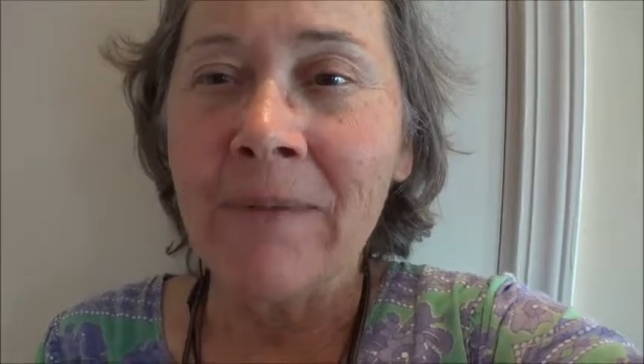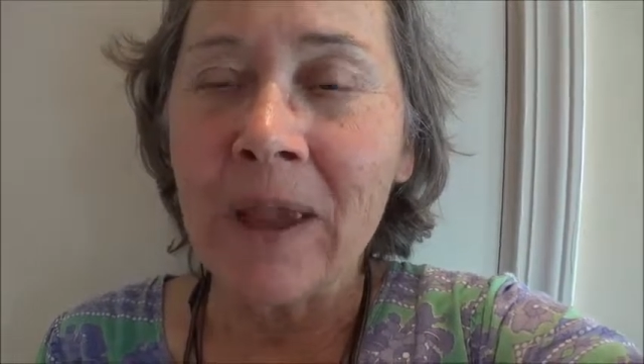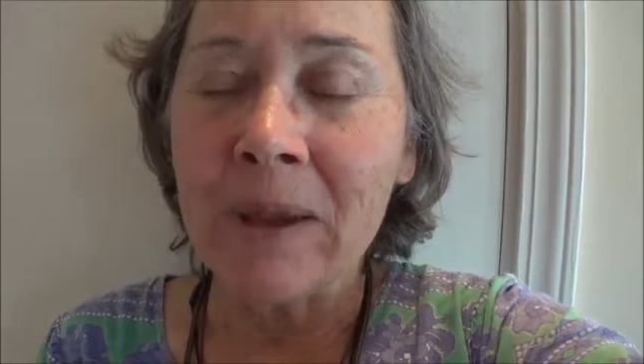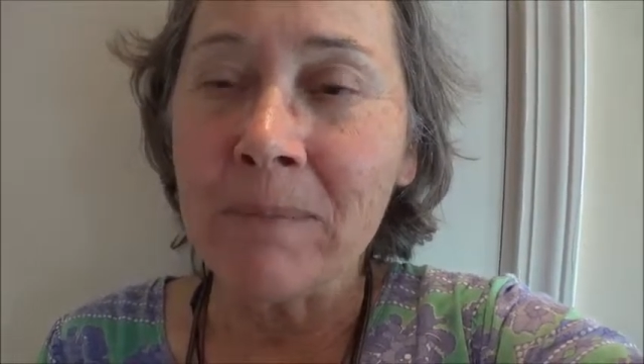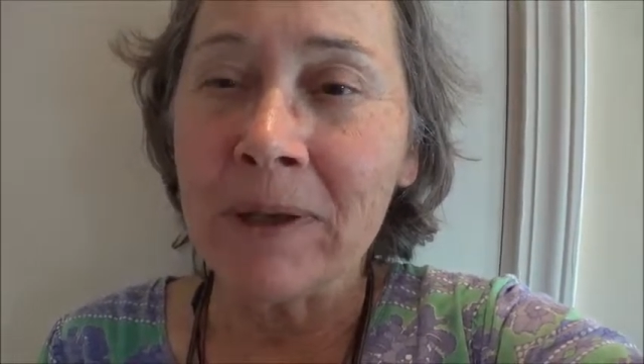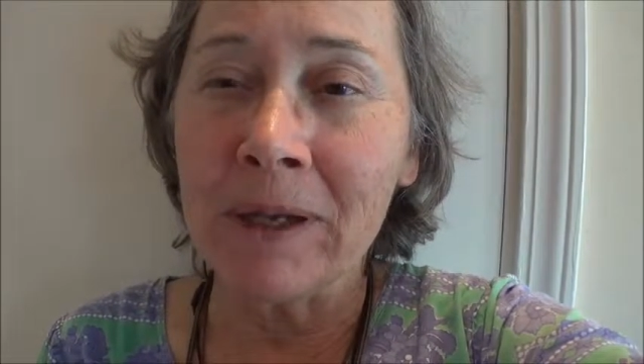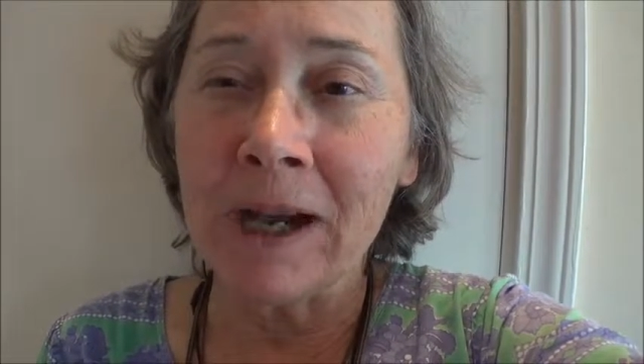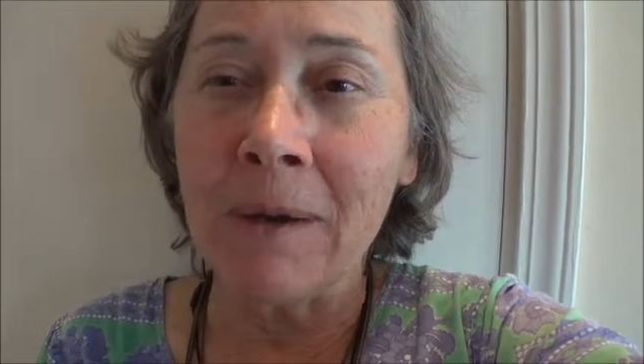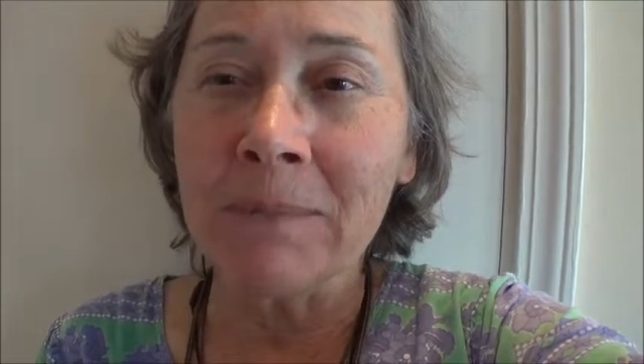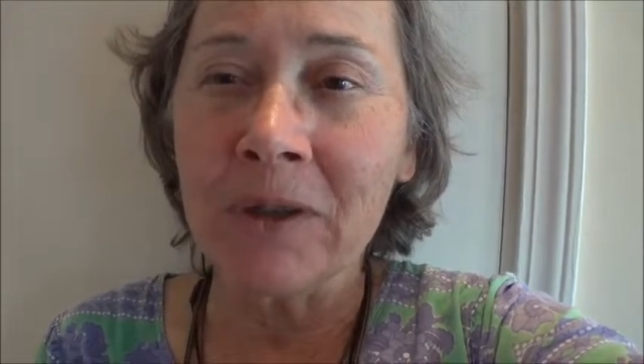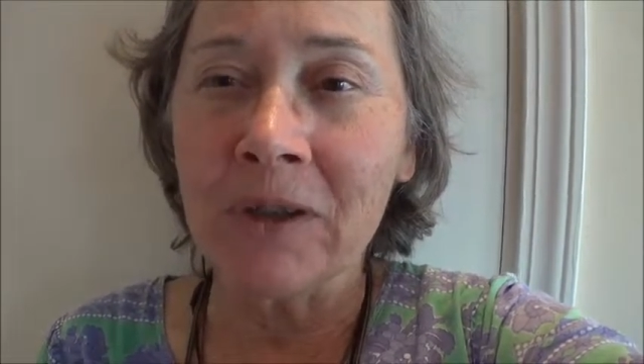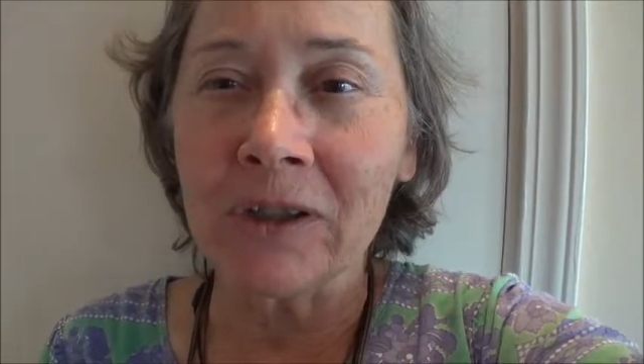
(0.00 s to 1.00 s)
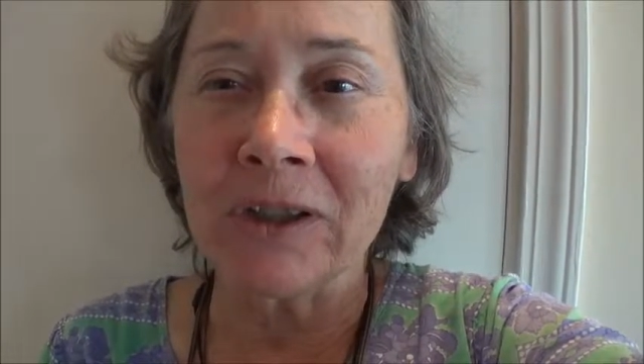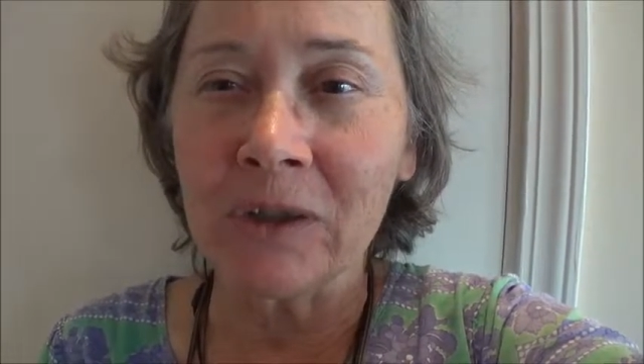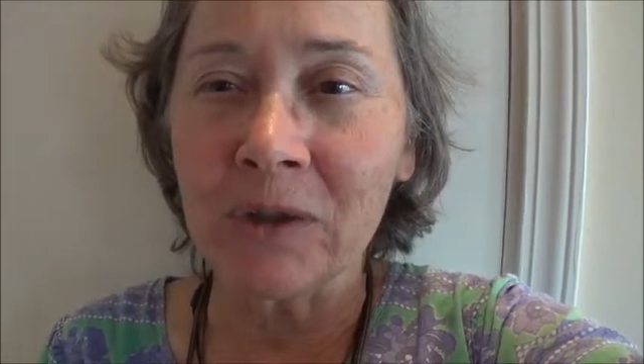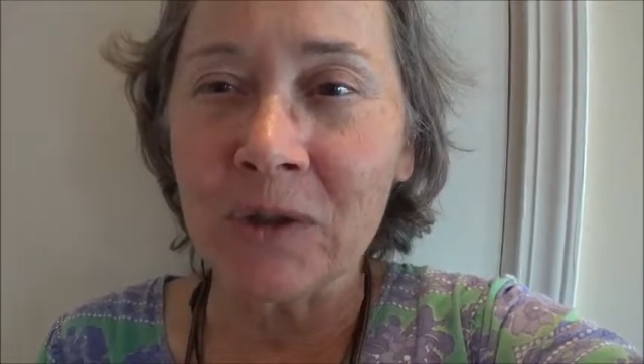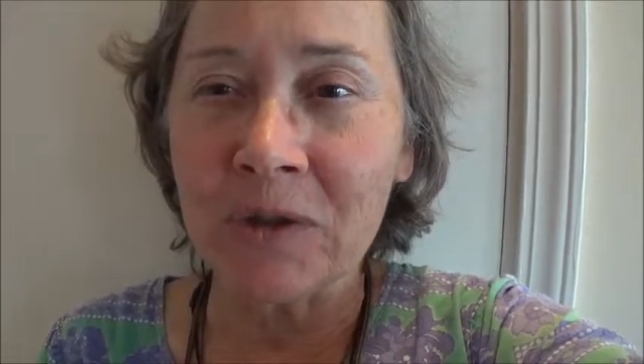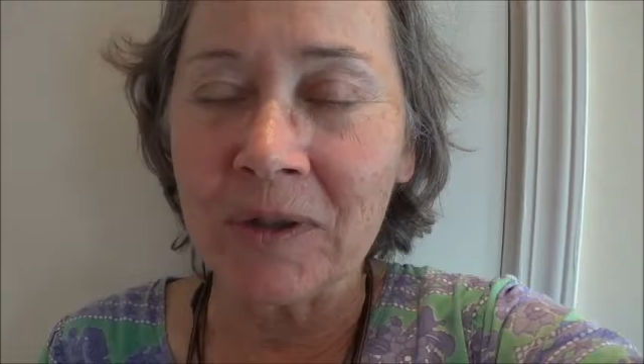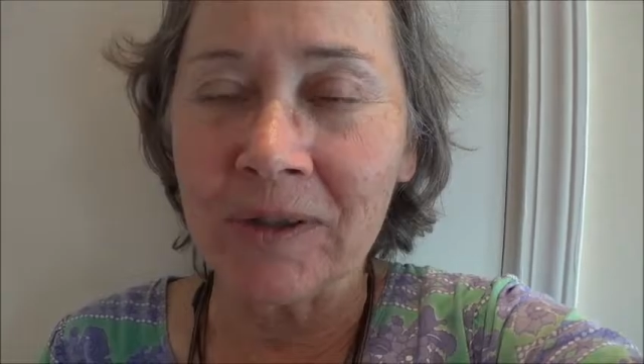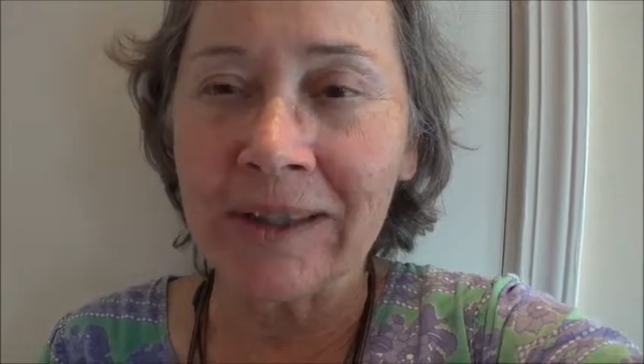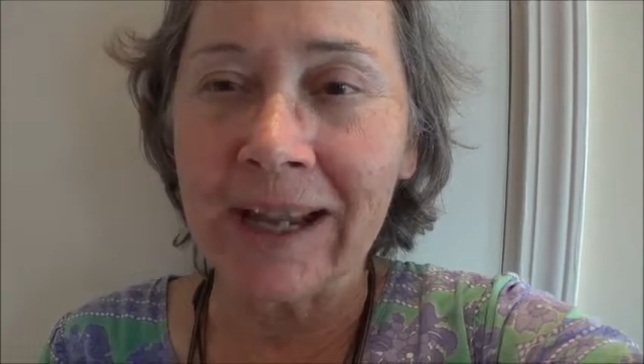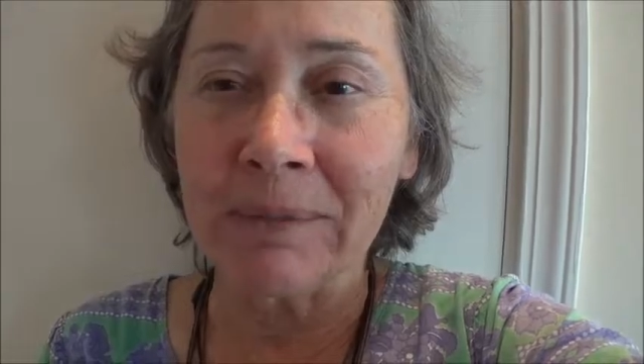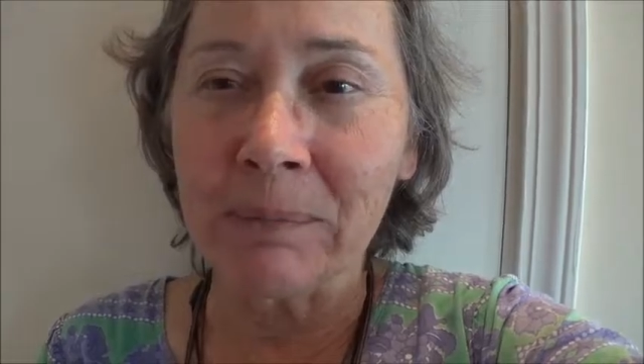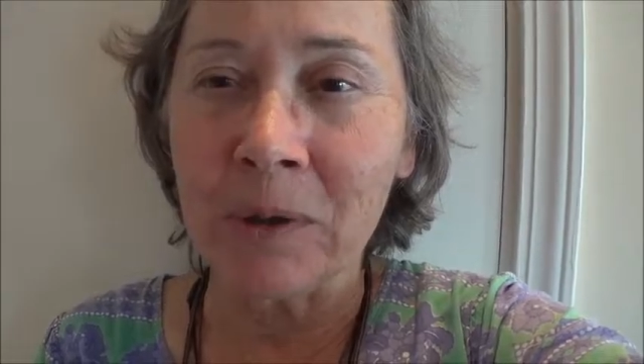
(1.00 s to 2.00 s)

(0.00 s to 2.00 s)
they may come to the conclusion that that